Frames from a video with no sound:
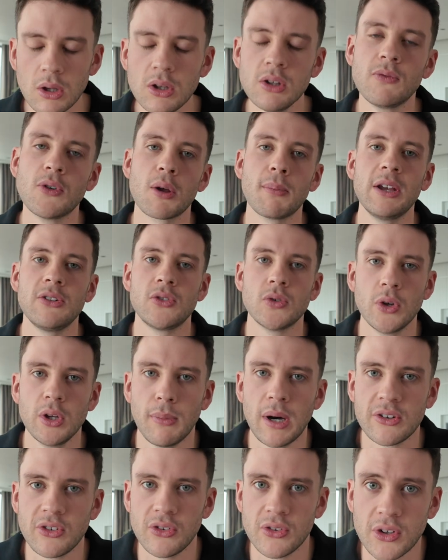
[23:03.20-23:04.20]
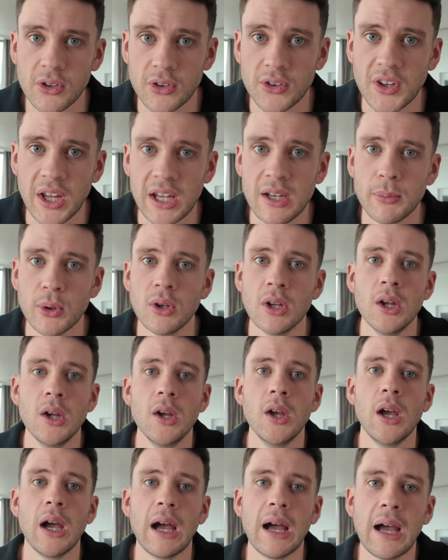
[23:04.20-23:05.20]
you've got to make sure your margins are sustainable,
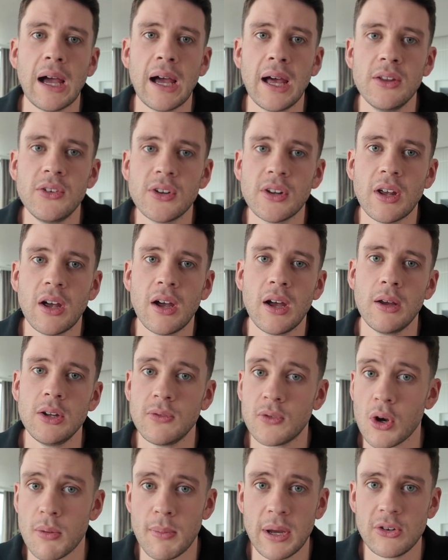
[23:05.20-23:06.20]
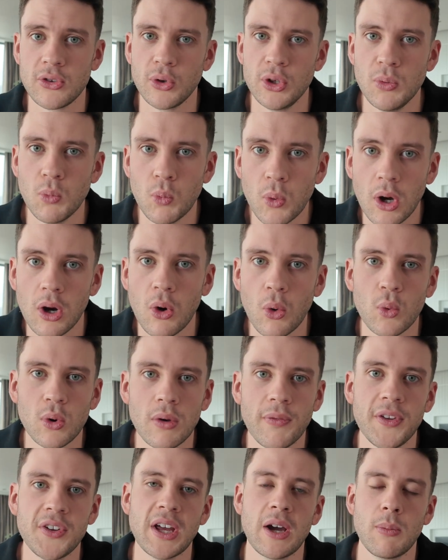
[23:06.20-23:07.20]
and you've got to make sure you work all of
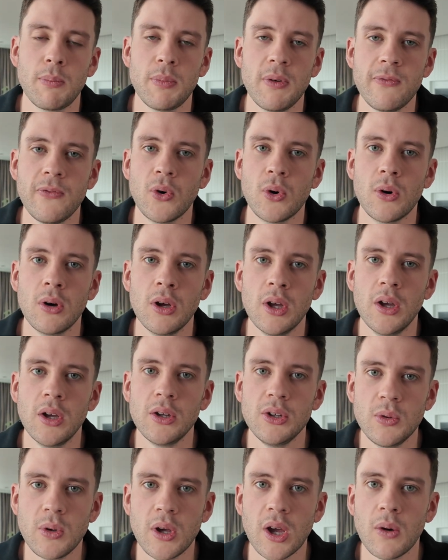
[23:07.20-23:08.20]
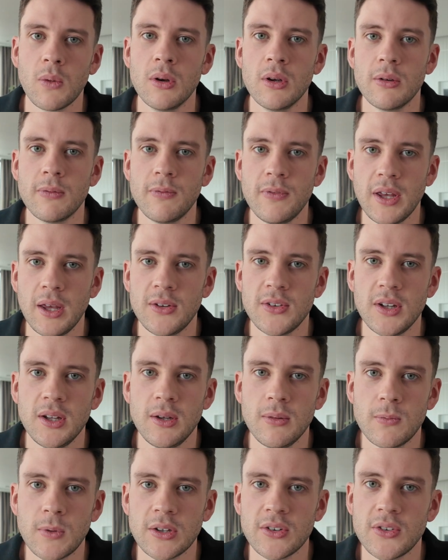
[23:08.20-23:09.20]
this out before you go VAT
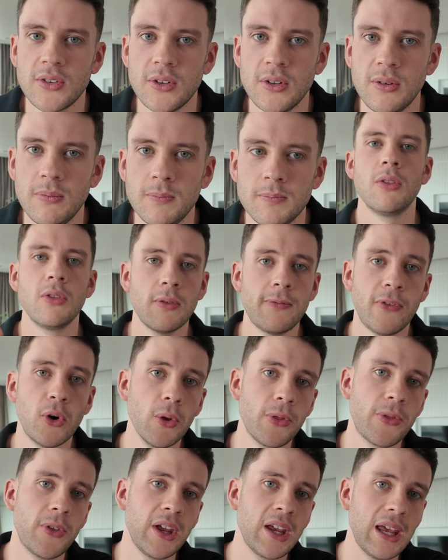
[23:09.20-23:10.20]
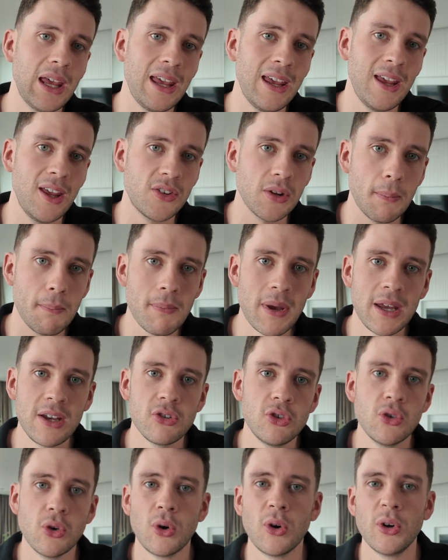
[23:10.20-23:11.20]
registered. The fourth thing is make
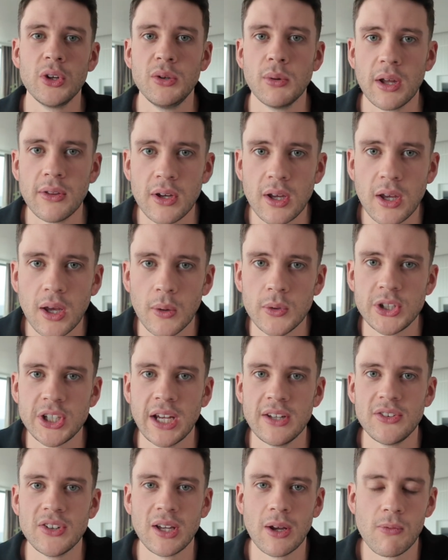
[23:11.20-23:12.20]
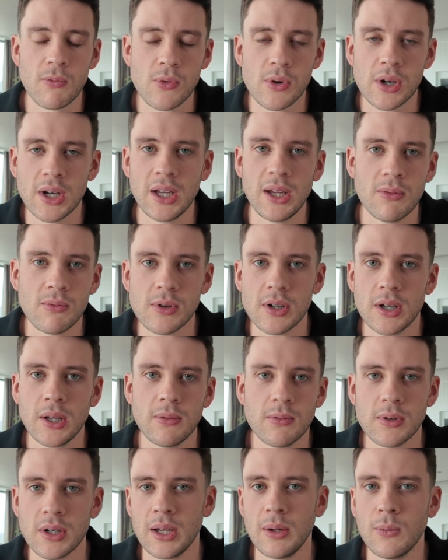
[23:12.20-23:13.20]
sure you are negotiating really, really,
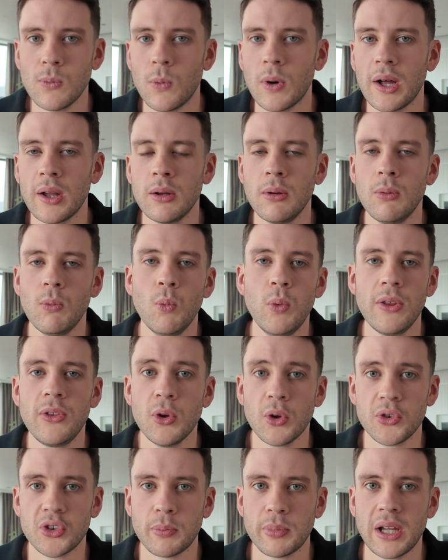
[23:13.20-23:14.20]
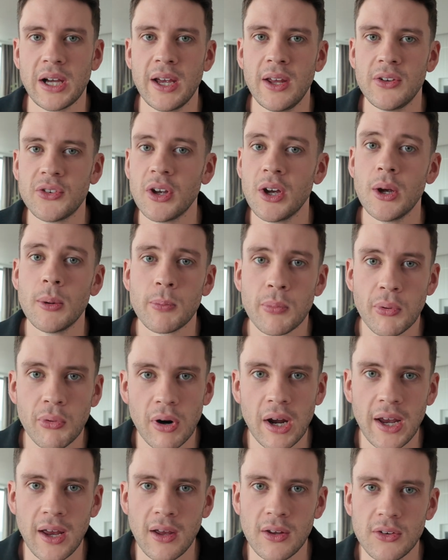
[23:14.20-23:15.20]
really well with your suppliers
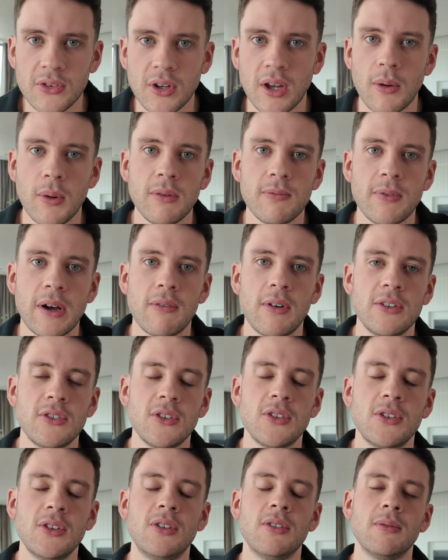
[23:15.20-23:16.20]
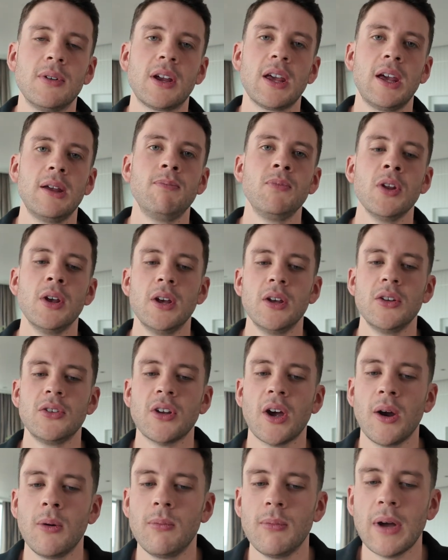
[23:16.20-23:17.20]
prior to going VAT registered, okay?
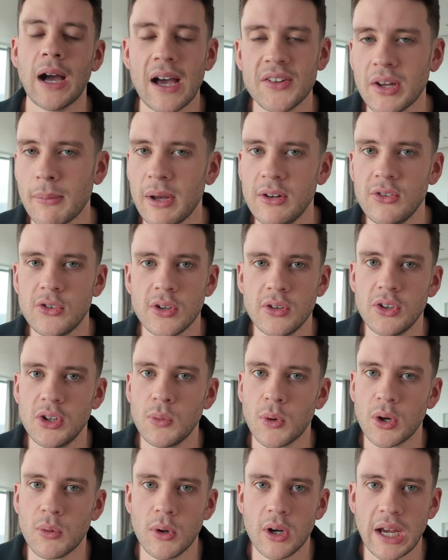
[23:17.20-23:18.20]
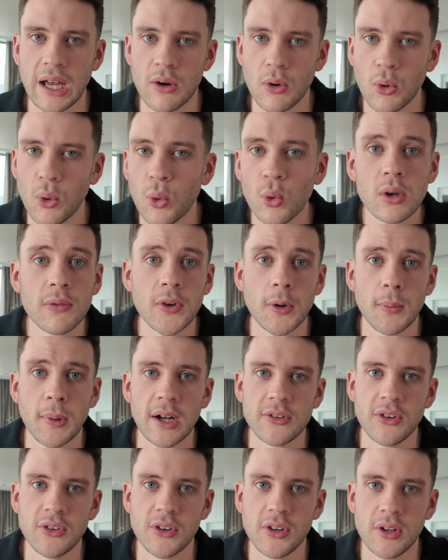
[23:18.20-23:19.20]
So as I mentioned, you want to work out all of your
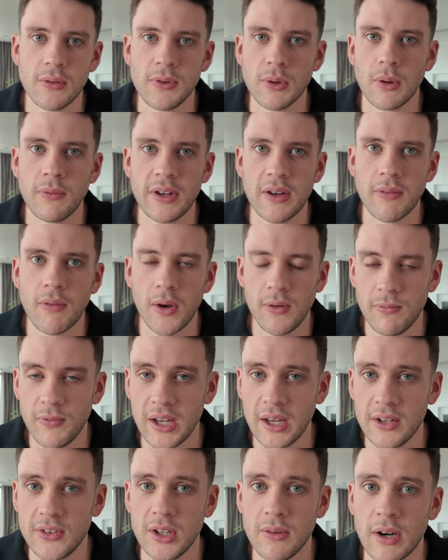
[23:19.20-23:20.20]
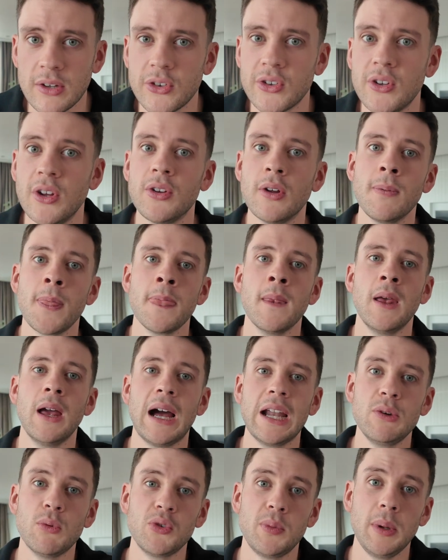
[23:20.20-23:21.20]
margins as if you're VAT registered, and
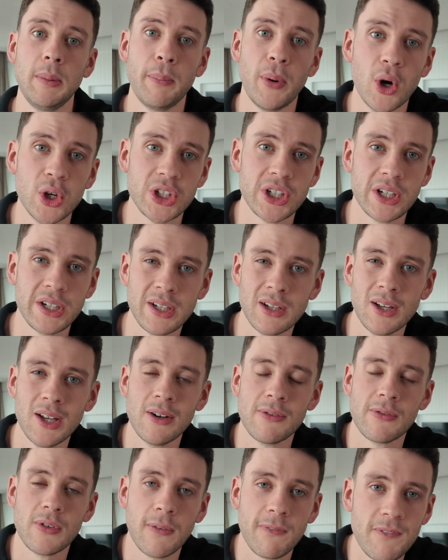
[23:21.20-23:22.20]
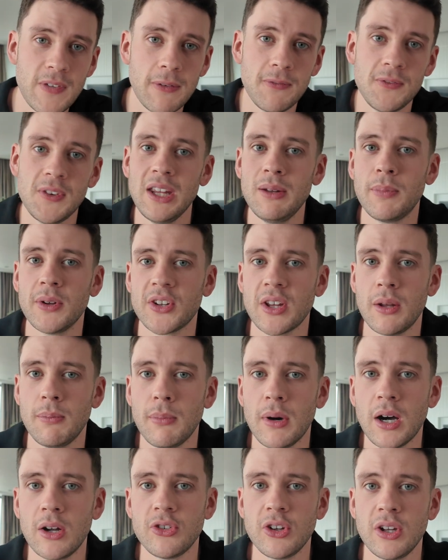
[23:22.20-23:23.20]
you want to be pushing for a 15%
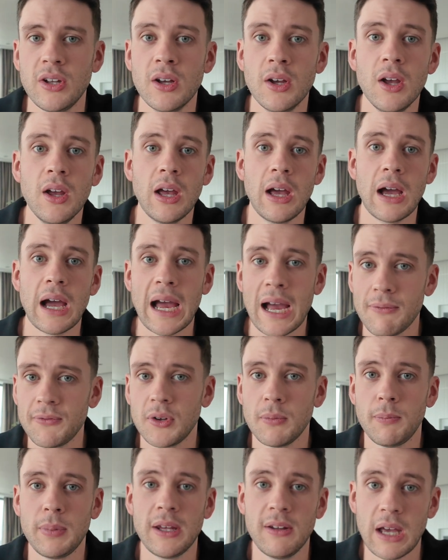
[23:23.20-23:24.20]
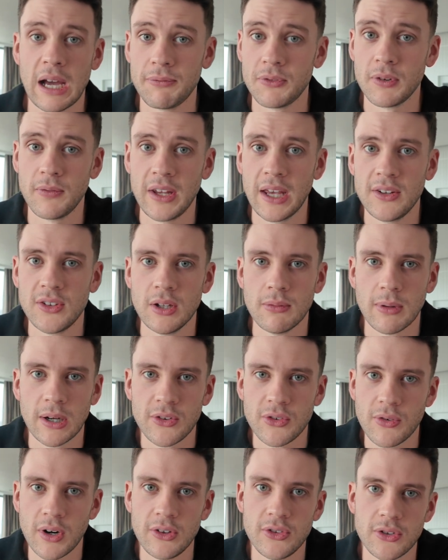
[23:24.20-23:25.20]
margin after VAT
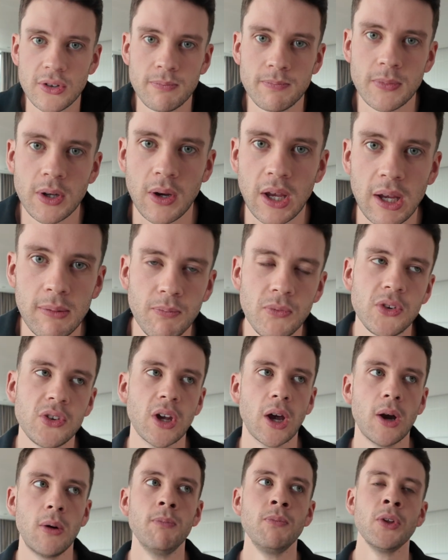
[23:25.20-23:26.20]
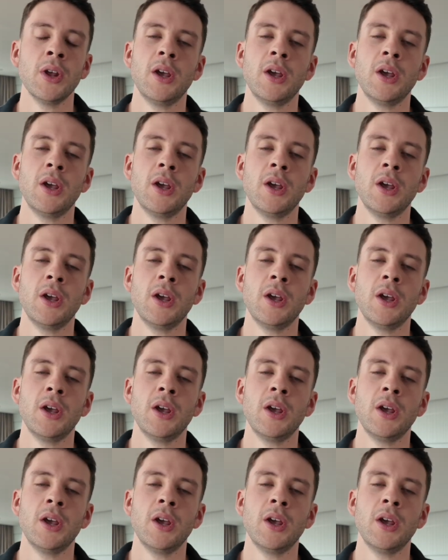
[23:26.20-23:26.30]
registration, okay? So